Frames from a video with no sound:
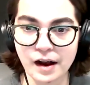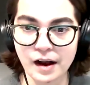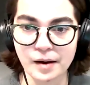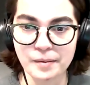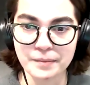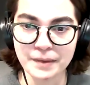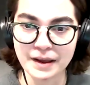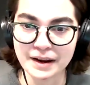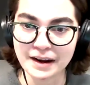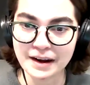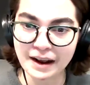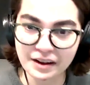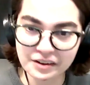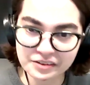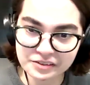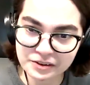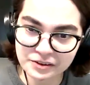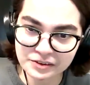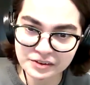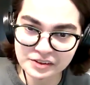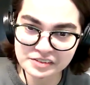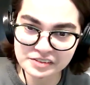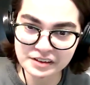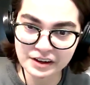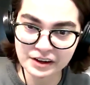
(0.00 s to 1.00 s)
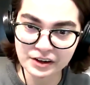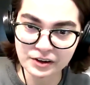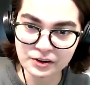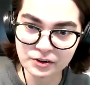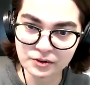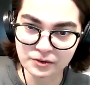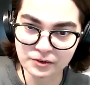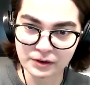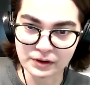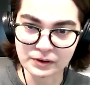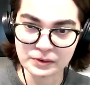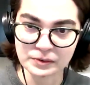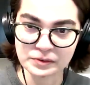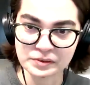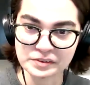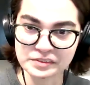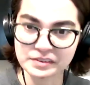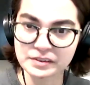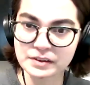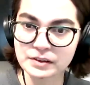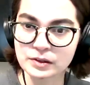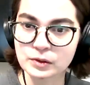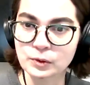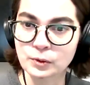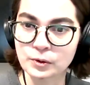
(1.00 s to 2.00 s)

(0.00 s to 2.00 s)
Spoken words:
And as her desire grows,